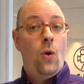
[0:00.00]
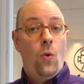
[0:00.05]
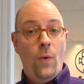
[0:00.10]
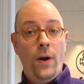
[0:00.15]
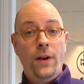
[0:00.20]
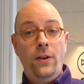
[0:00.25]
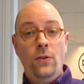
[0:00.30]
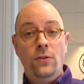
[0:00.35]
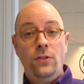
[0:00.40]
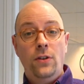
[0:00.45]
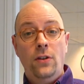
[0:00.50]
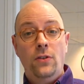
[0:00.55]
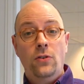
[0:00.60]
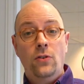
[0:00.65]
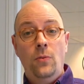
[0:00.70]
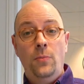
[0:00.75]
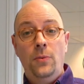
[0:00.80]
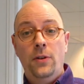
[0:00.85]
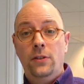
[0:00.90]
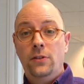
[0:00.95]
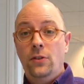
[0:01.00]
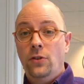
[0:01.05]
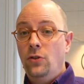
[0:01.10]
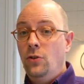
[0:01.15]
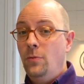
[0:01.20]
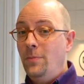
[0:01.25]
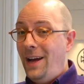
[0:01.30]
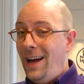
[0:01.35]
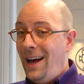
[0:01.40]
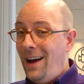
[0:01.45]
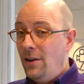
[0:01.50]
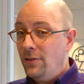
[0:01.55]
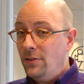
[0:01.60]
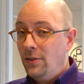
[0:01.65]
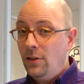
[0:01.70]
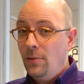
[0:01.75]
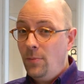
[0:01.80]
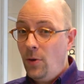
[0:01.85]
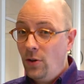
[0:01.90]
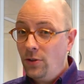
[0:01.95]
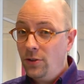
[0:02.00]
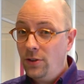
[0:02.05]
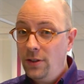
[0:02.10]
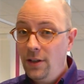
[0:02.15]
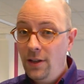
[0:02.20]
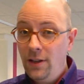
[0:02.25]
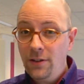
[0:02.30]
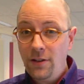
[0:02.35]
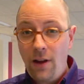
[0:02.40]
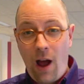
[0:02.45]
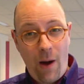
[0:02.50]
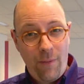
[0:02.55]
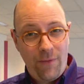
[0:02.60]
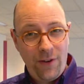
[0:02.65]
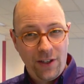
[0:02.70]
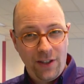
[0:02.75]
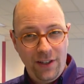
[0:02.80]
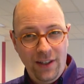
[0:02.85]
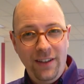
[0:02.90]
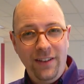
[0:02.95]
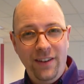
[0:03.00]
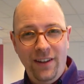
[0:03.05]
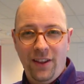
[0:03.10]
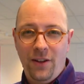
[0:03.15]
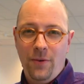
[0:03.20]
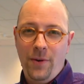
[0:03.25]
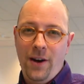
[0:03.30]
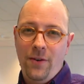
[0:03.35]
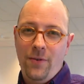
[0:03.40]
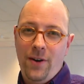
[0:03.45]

When using a zoom blur to zoom out, the motion is obviously the other way